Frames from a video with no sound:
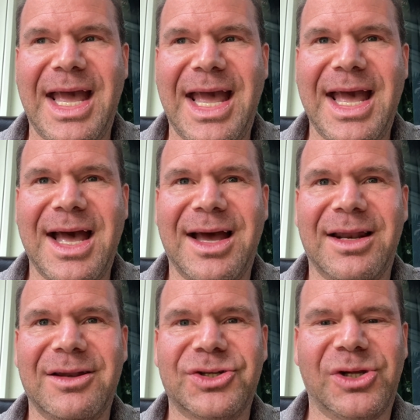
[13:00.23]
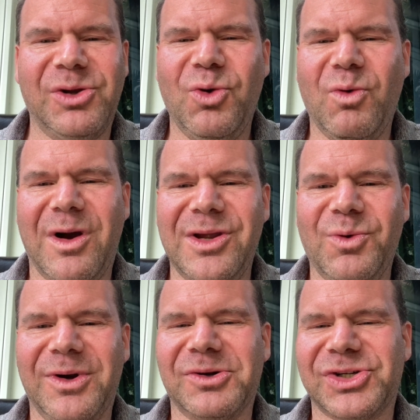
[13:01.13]
and so you
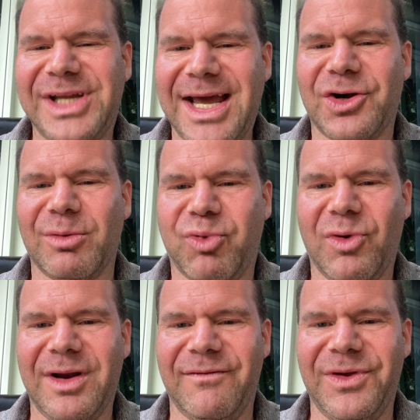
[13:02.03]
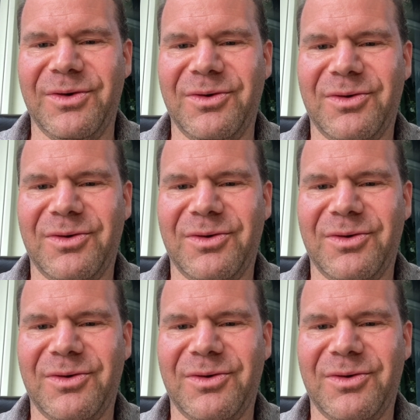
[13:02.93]
you understand her point of view.